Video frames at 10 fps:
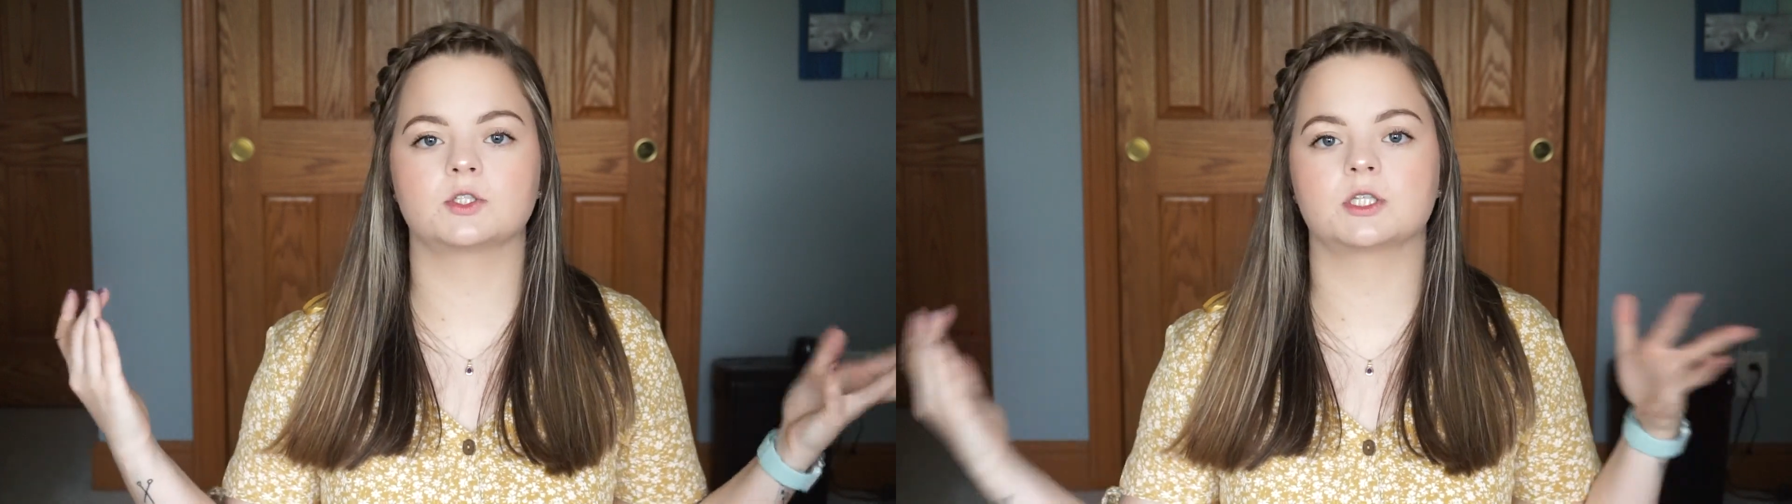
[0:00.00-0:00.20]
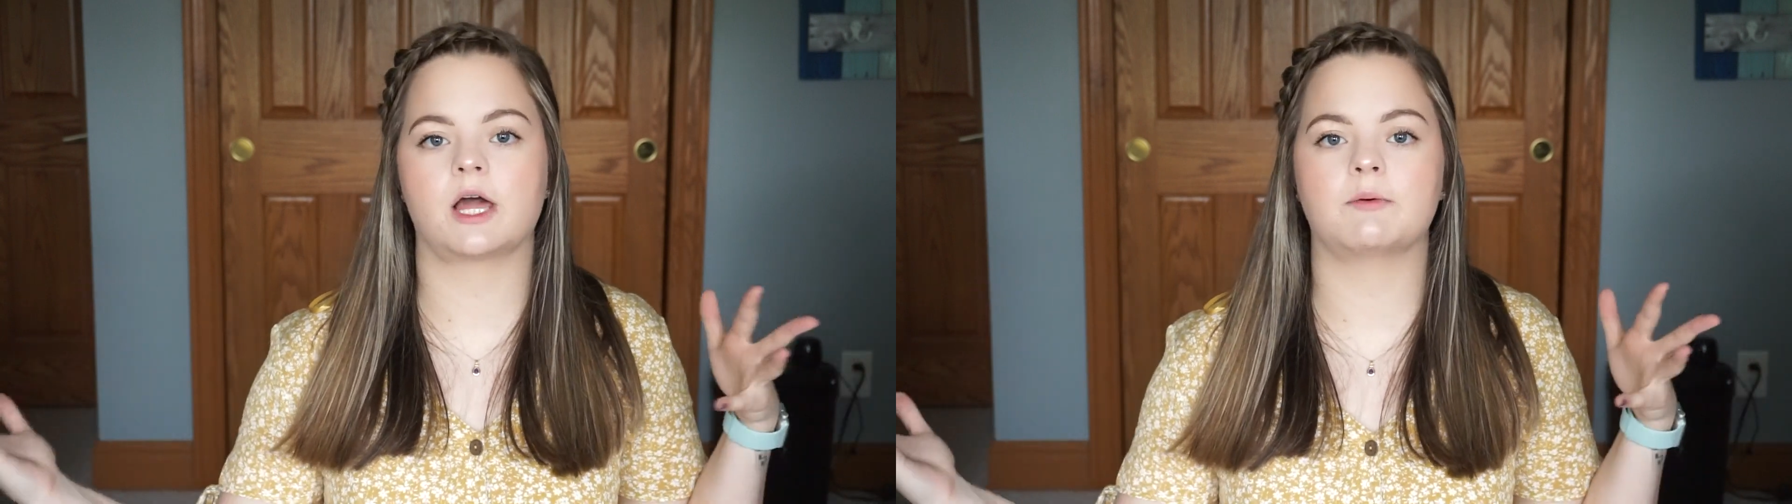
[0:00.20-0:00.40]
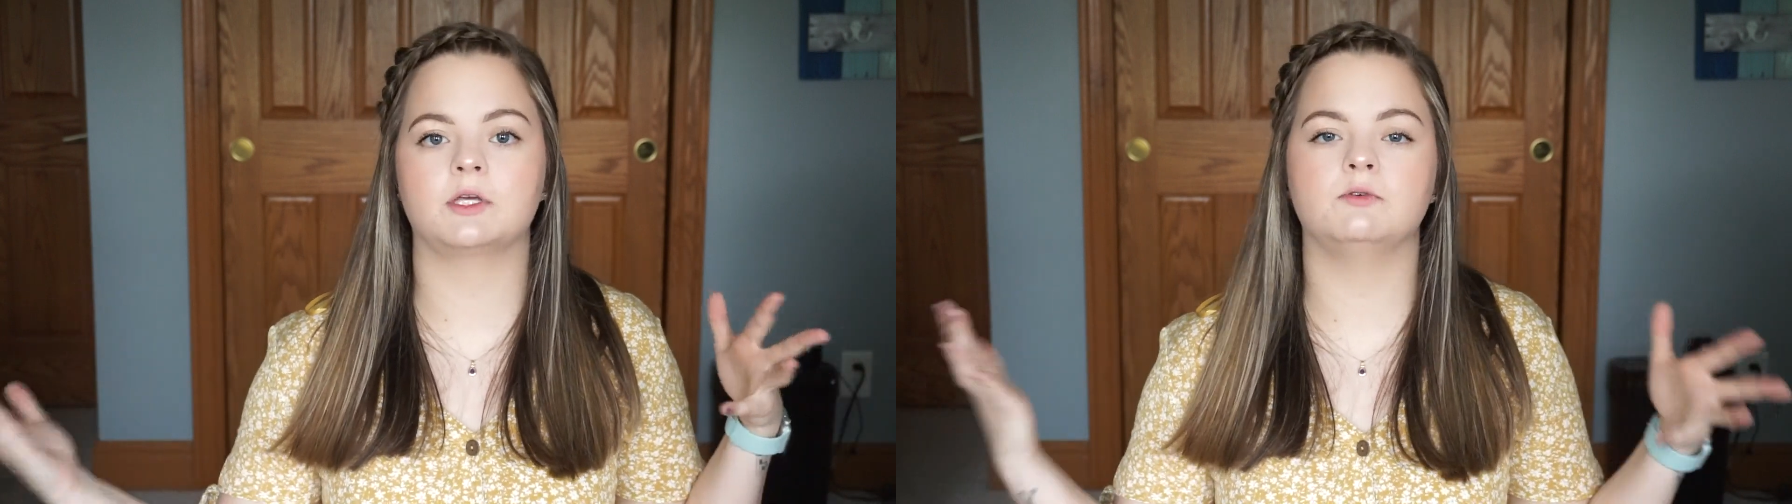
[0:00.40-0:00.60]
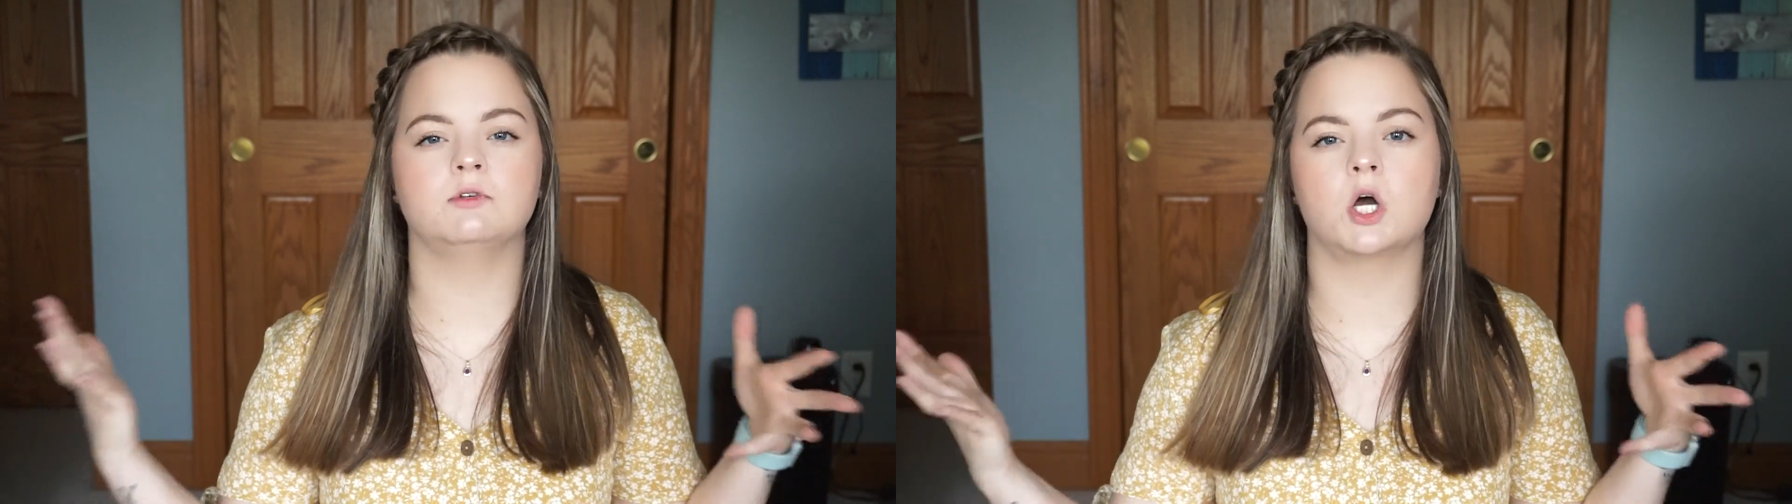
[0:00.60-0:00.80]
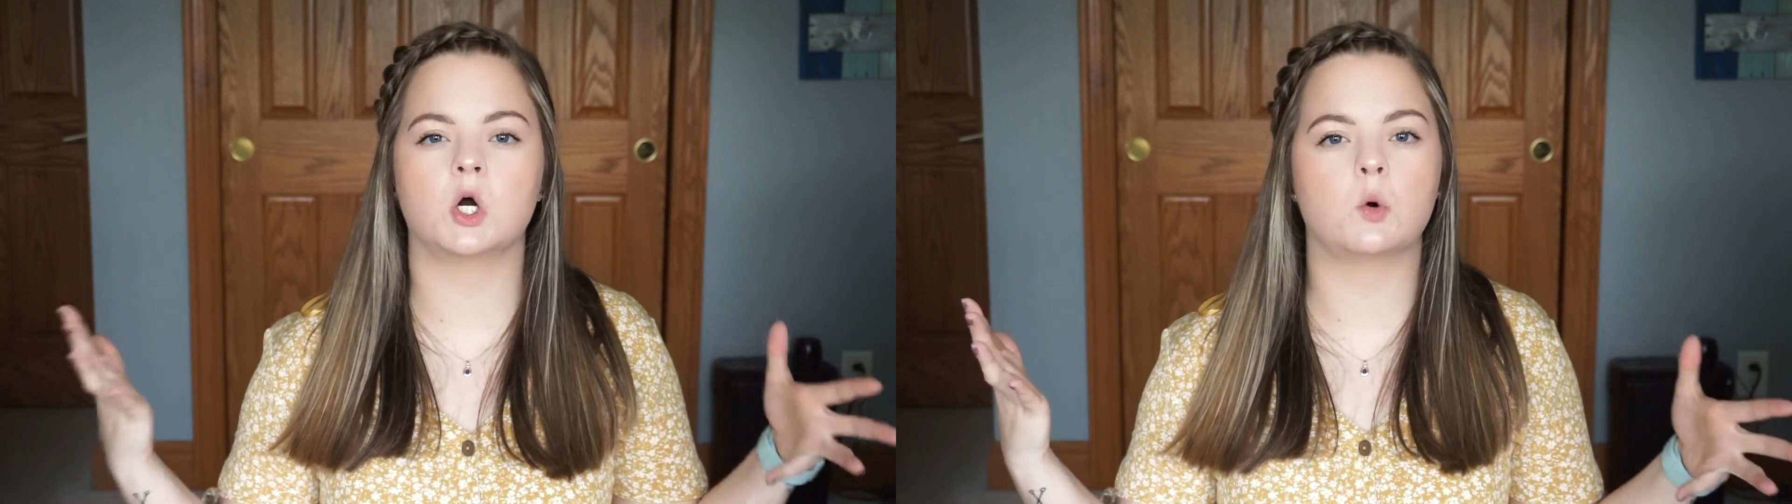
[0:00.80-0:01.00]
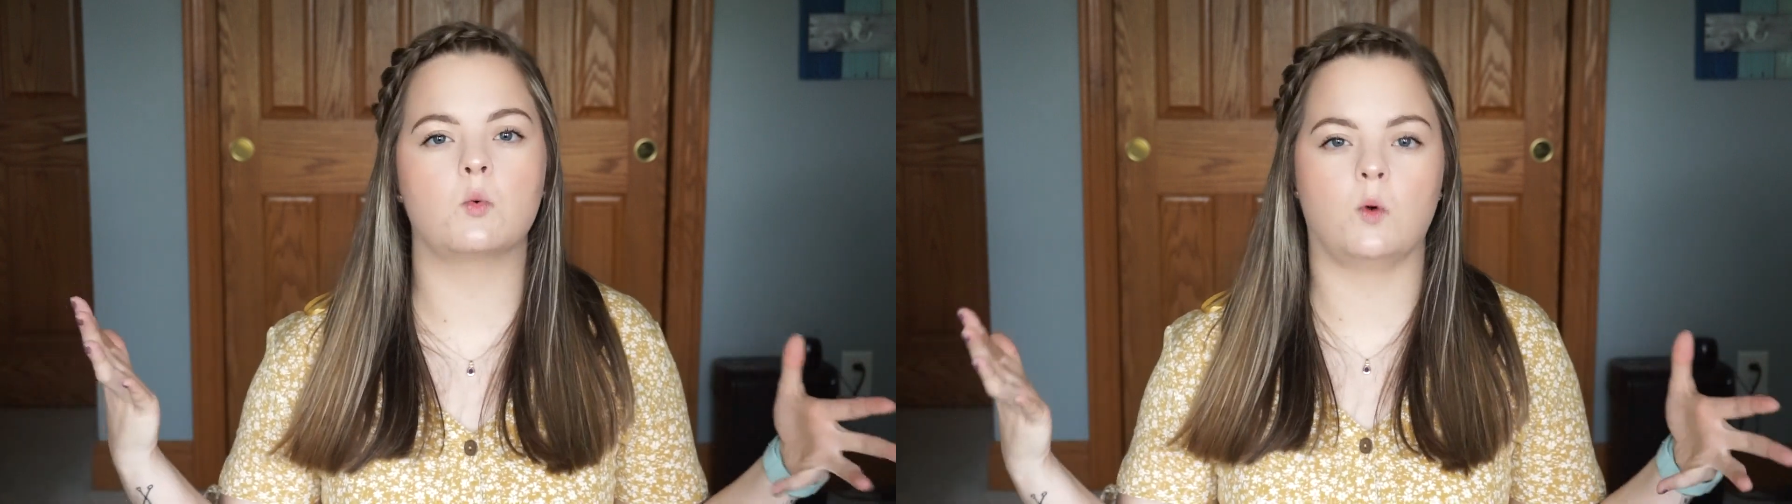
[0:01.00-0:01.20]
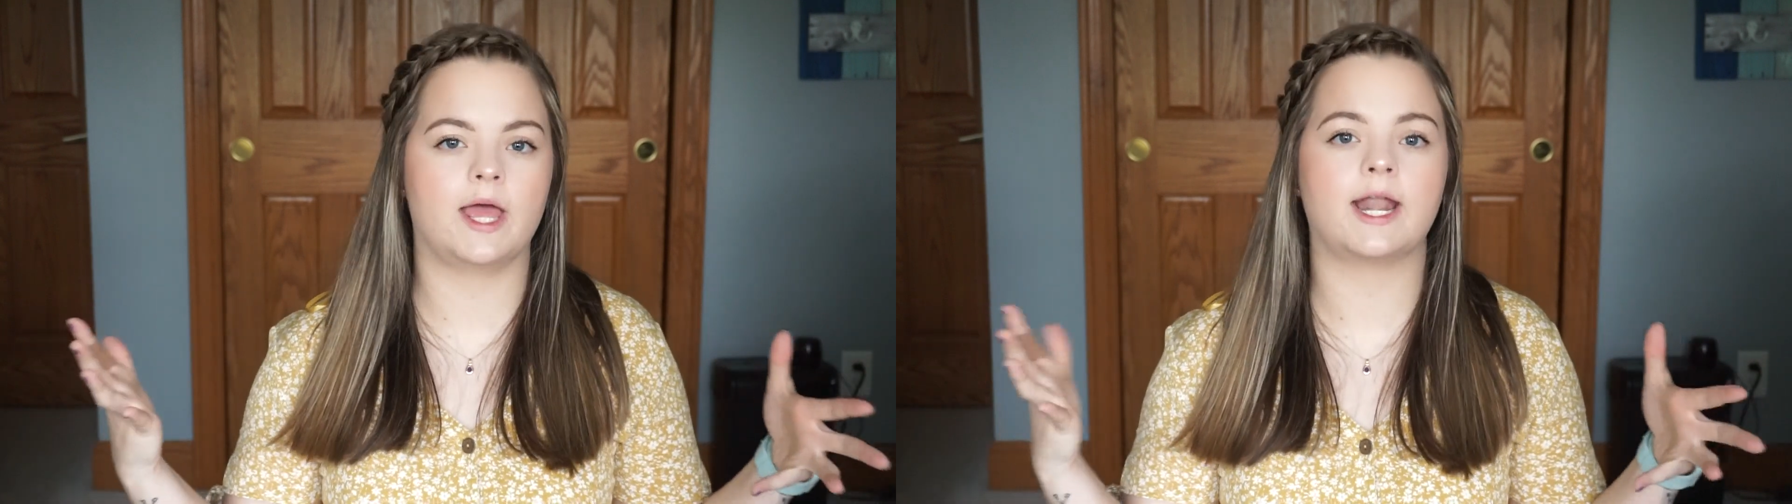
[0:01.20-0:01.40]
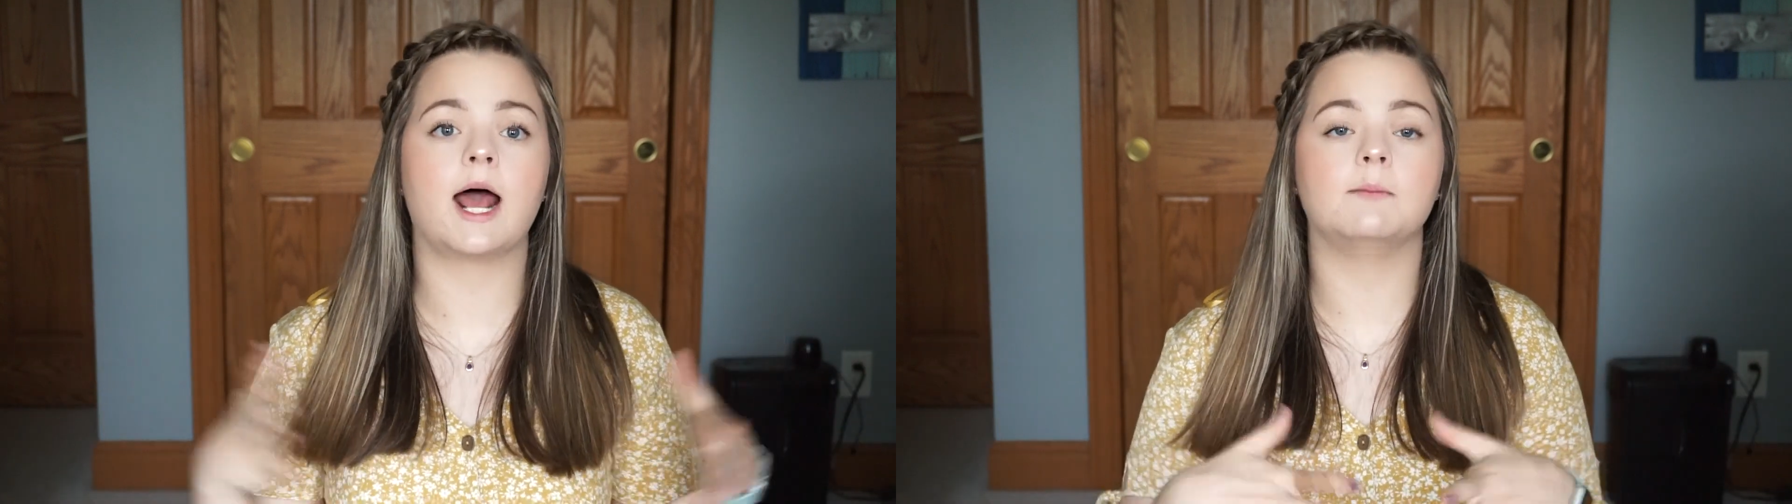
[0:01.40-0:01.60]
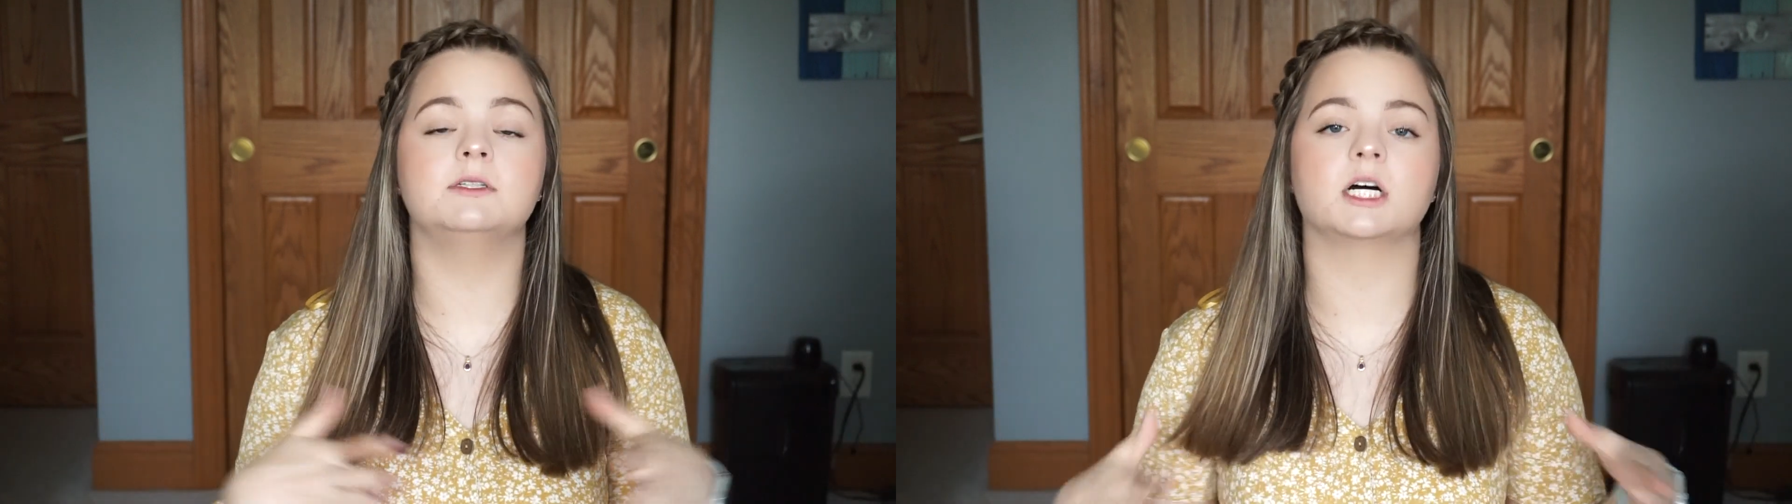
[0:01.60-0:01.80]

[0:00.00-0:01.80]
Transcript: so that way you know when I'm